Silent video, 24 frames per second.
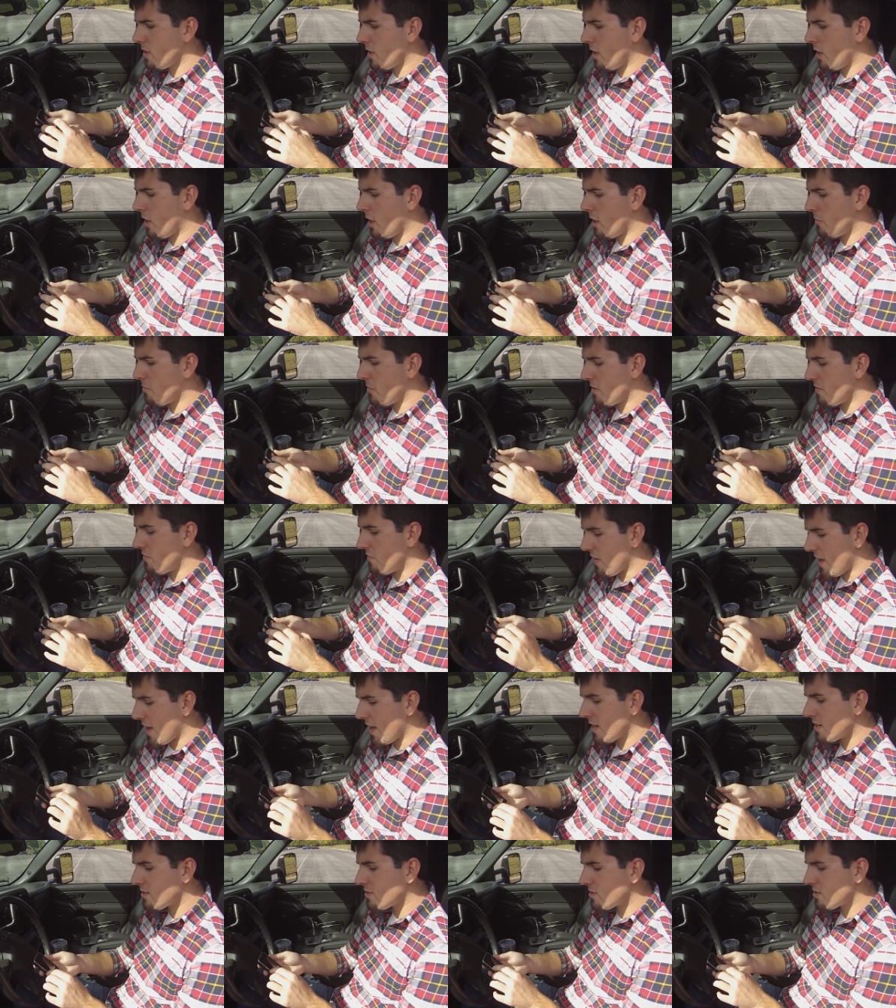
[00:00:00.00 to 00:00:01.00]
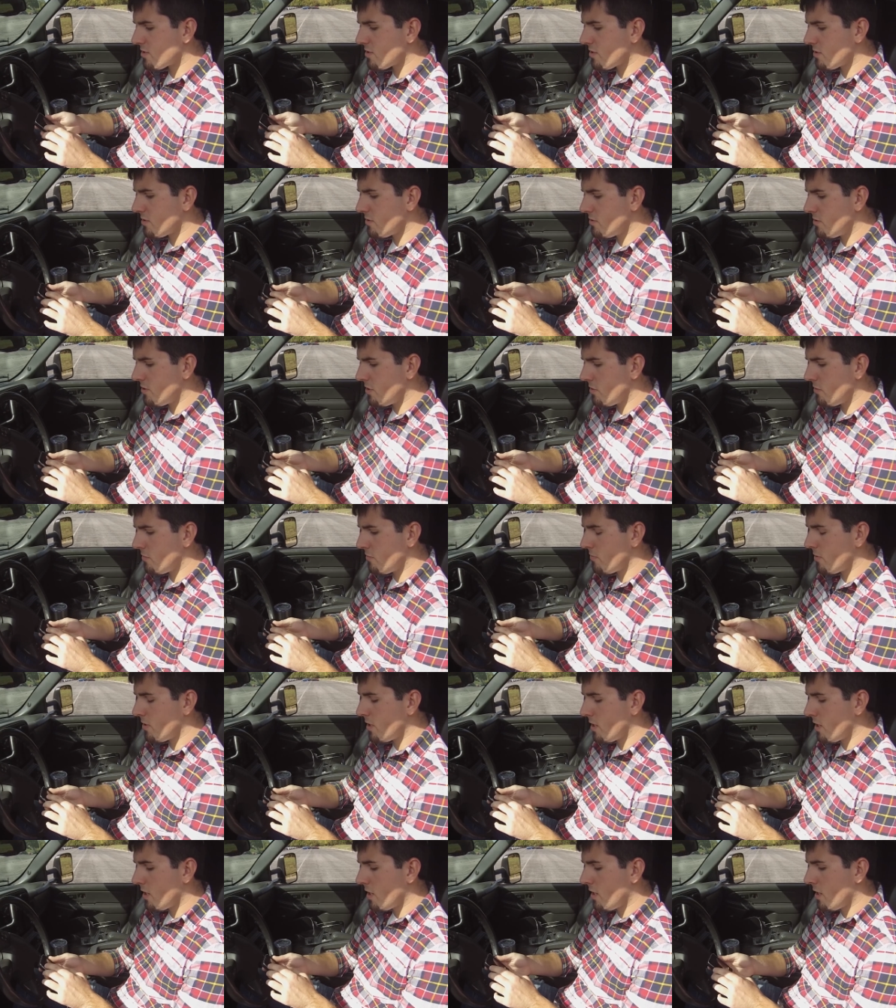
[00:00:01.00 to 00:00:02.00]
advanced tune.
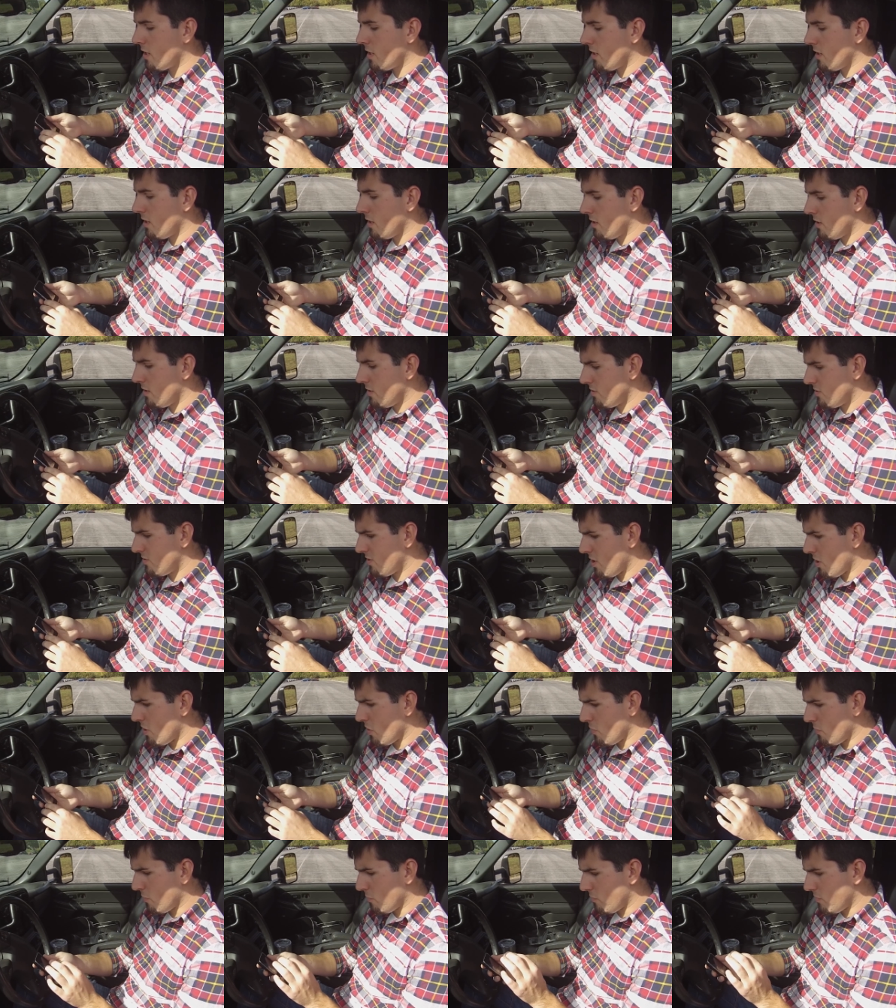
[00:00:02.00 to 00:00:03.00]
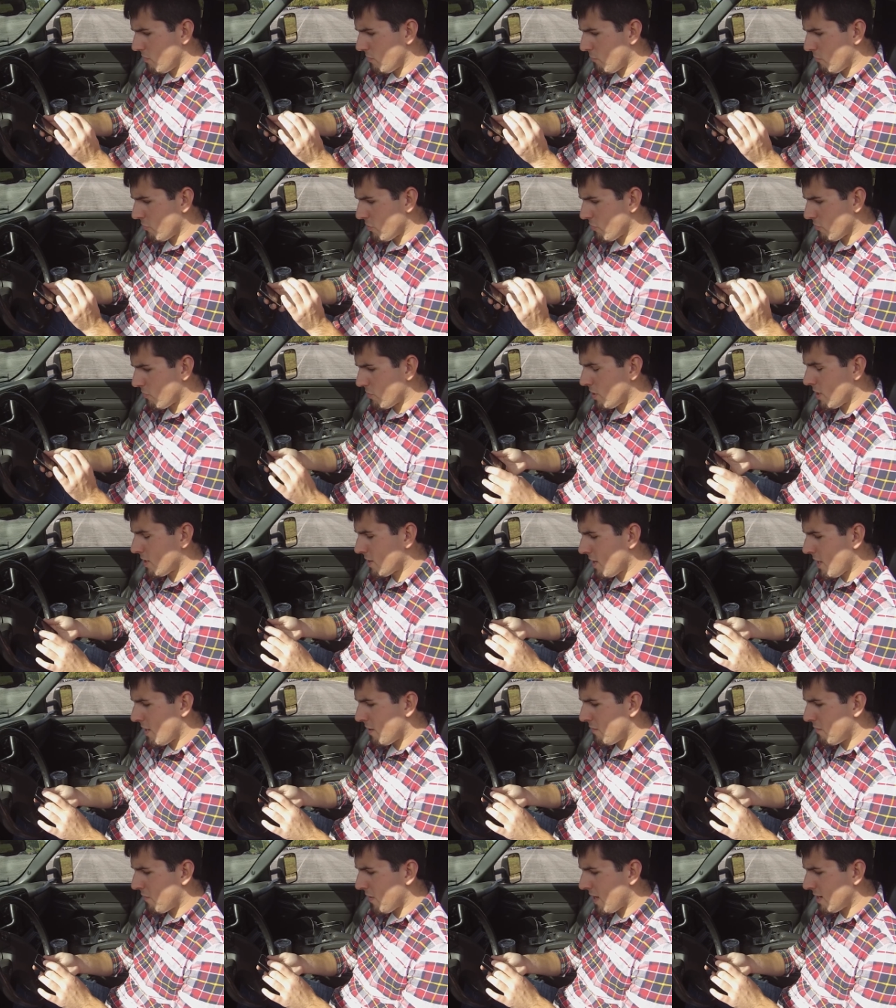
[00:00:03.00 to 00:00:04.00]
So when you click
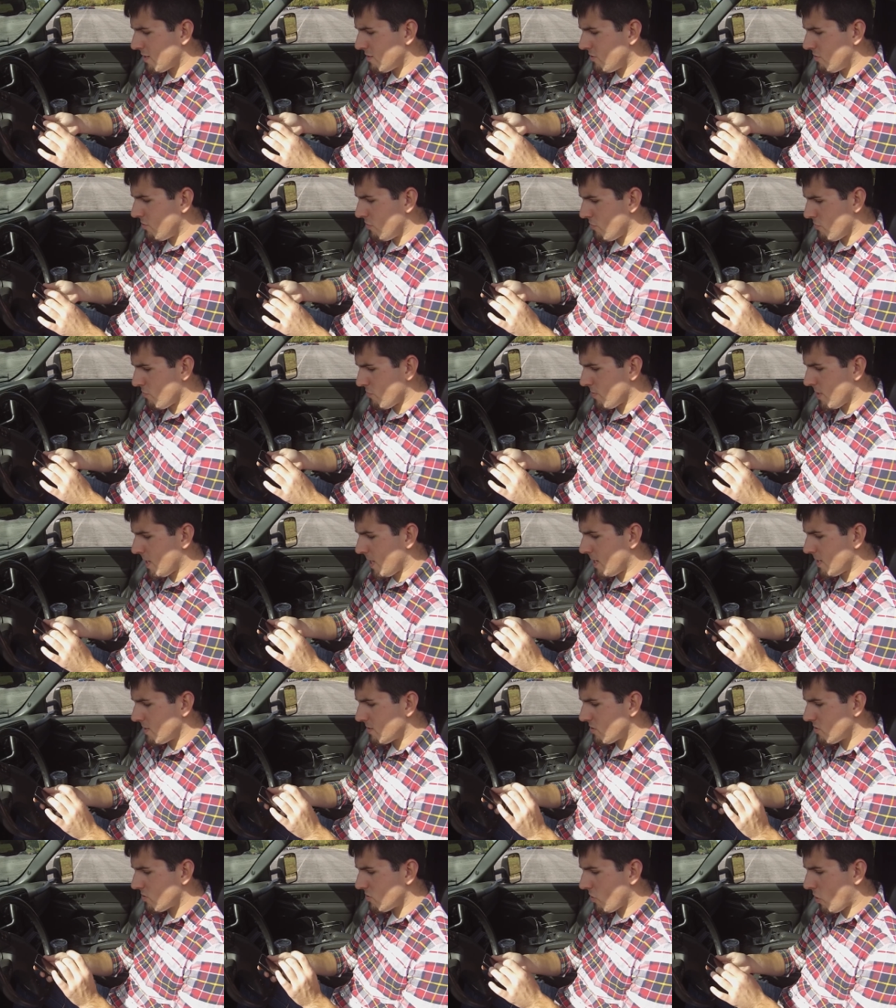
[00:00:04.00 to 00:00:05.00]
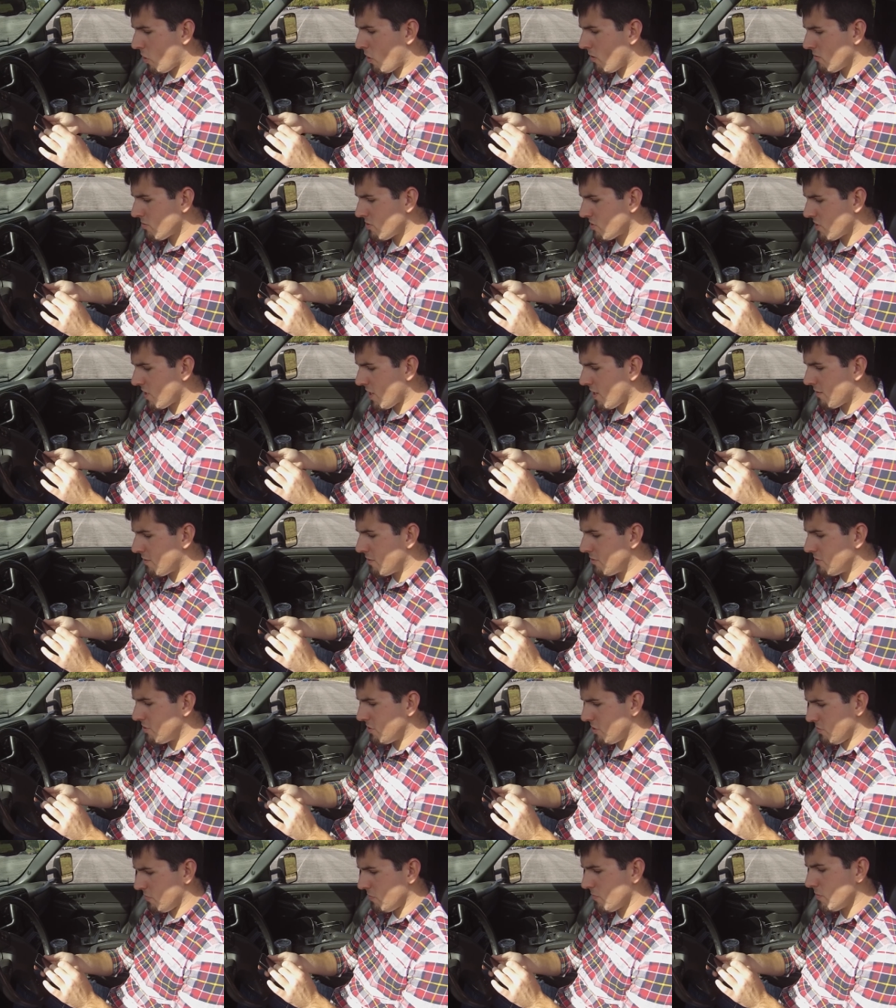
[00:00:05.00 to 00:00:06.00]
that advanced tune, you get install standard
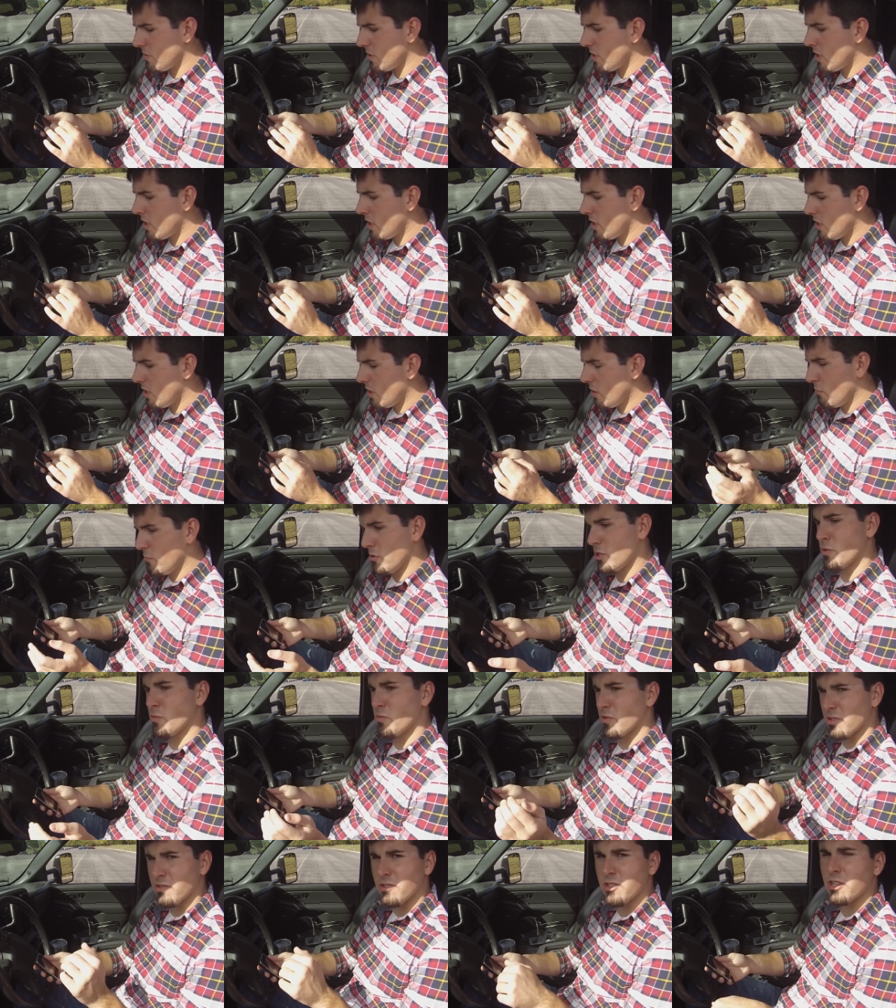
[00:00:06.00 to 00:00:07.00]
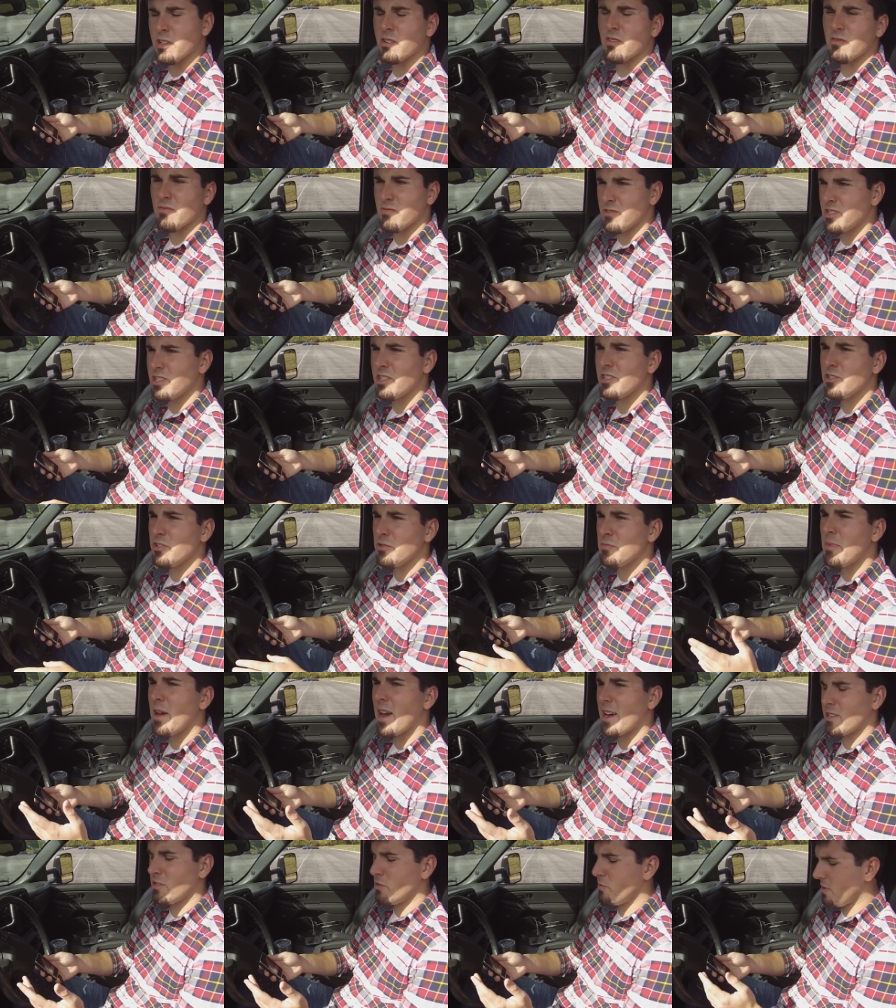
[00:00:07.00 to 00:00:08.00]
tune, which would send you
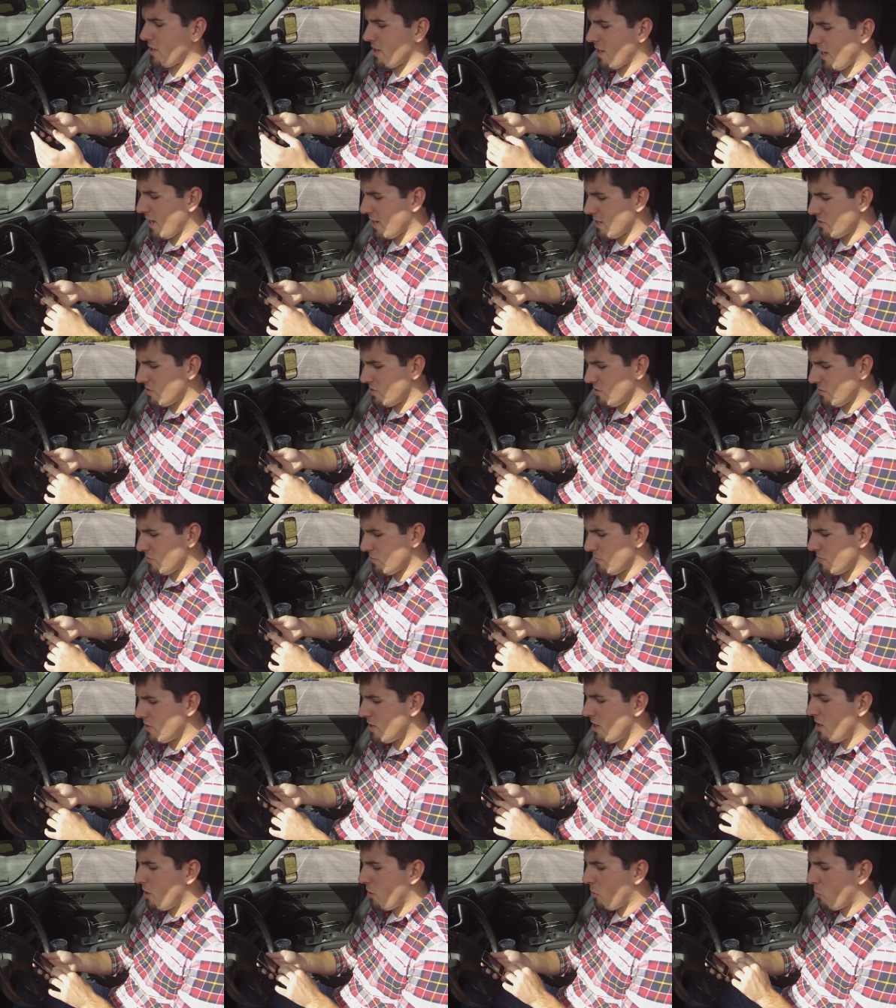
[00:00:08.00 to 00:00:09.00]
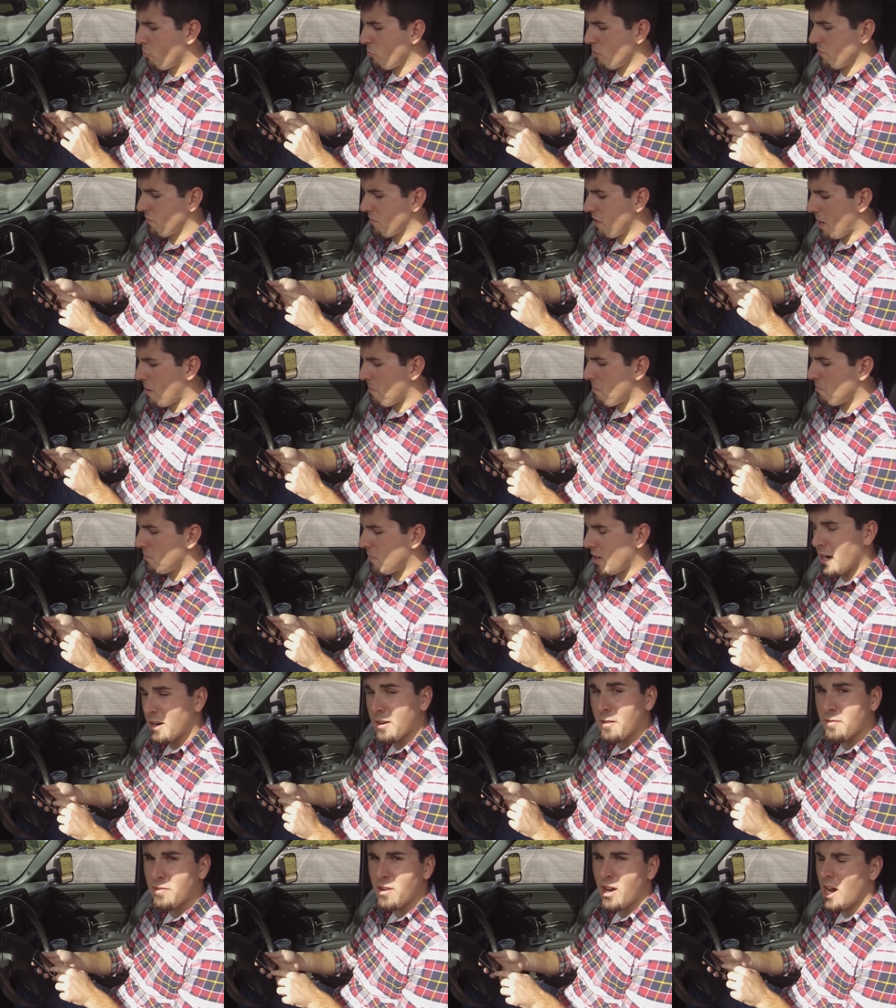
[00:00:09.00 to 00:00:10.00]
back to a can tune, or you've got
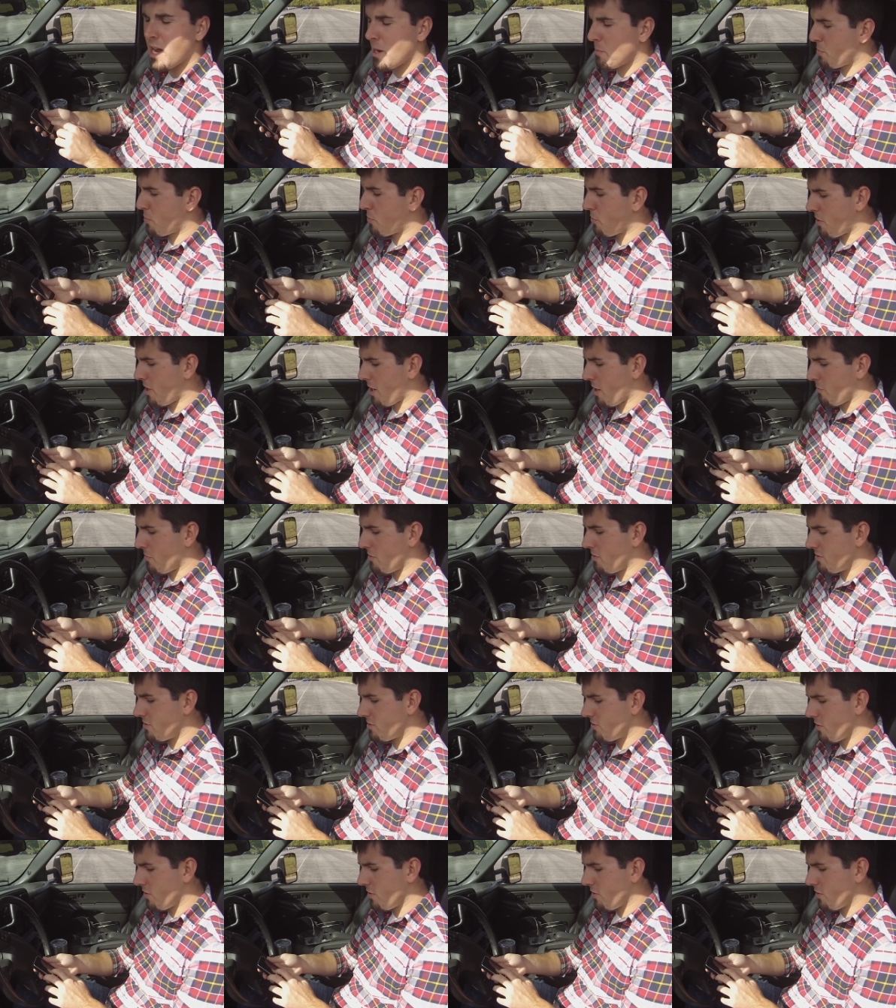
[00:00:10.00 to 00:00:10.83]
modify parameters.